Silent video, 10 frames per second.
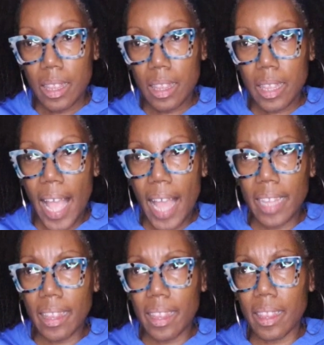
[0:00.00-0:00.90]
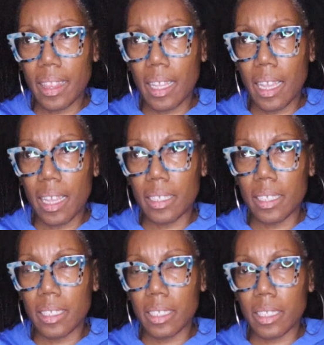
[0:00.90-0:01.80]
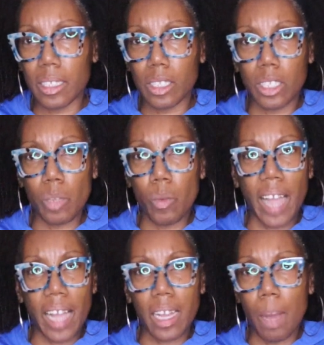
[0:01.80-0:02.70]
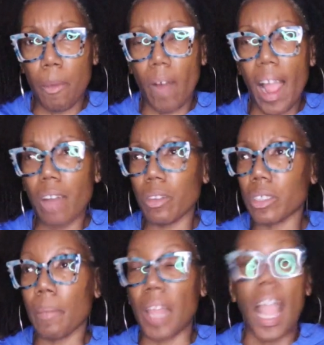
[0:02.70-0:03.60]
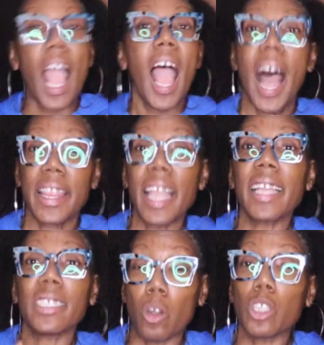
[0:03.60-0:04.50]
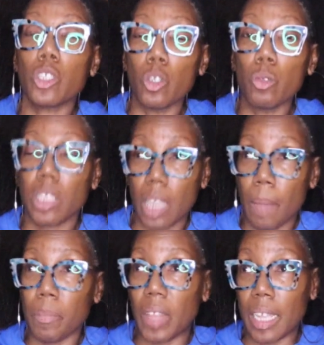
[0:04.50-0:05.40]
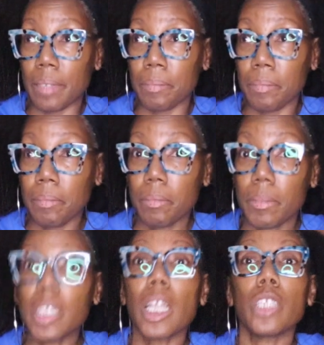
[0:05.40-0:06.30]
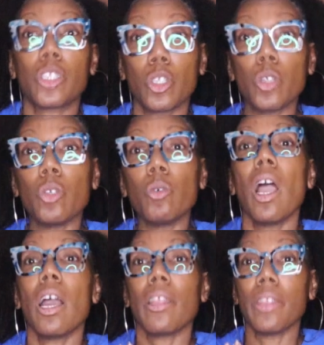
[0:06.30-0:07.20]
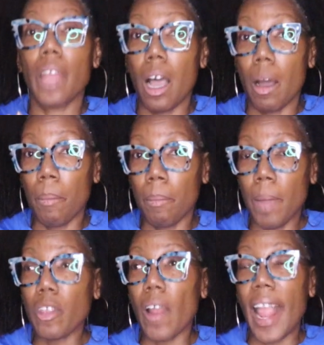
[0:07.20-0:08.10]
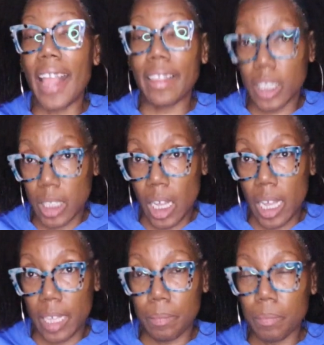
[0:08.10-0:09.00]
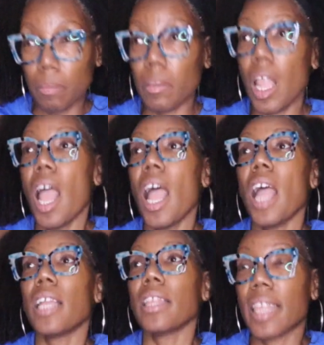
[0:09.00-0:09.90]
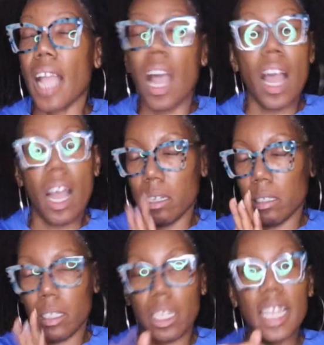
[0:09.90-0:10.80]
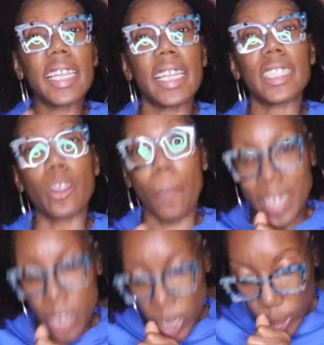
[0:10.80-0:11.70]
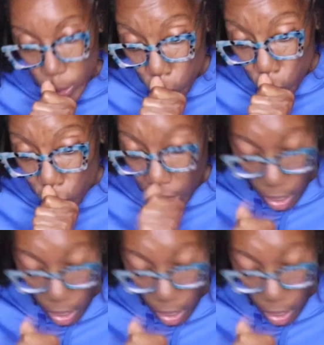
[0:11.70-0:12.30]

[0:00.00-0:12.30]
that she will not come around or something i think he's gonna do something to the mother and the son the, he gets on my nerves.